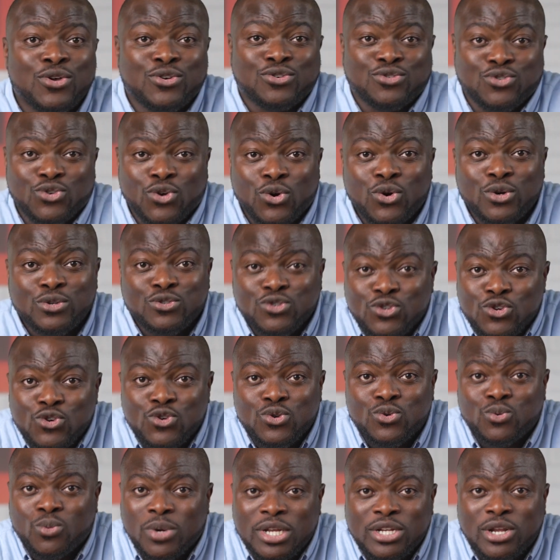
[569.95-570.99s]
your new
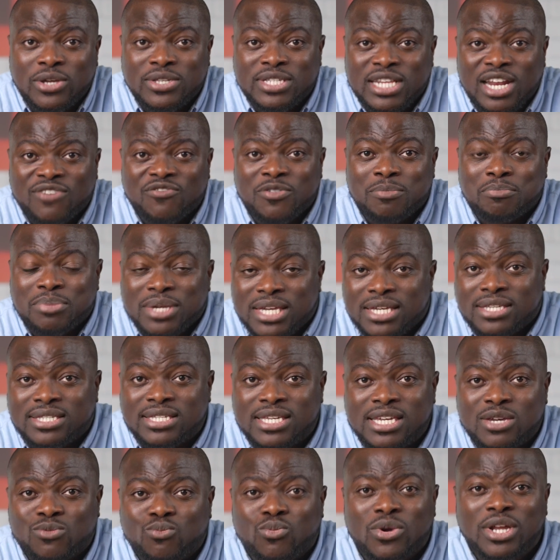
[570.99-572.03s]
Windows 11
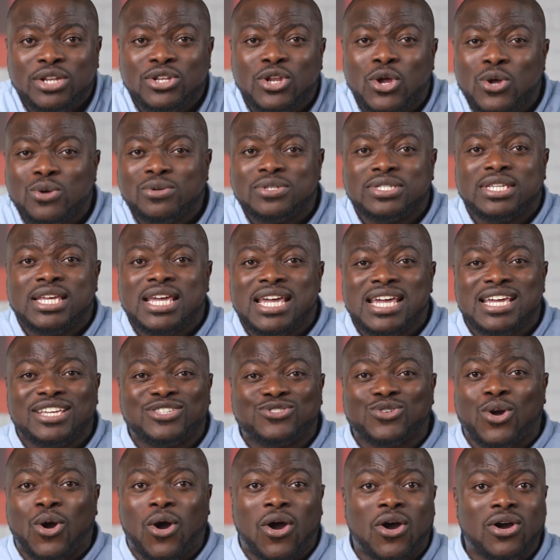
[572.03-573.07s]
PC, Windows is
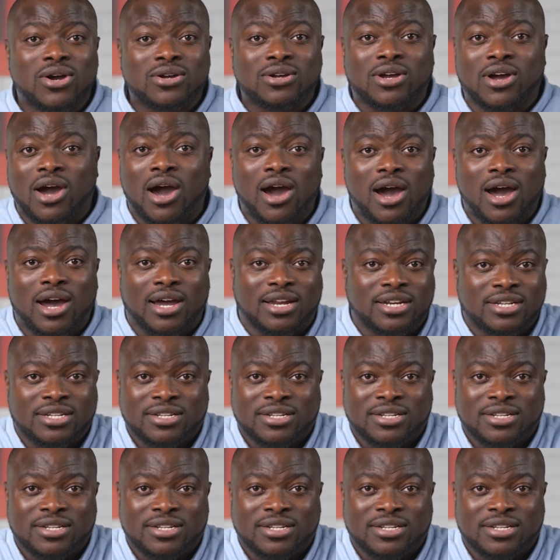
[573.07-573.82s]
on guard.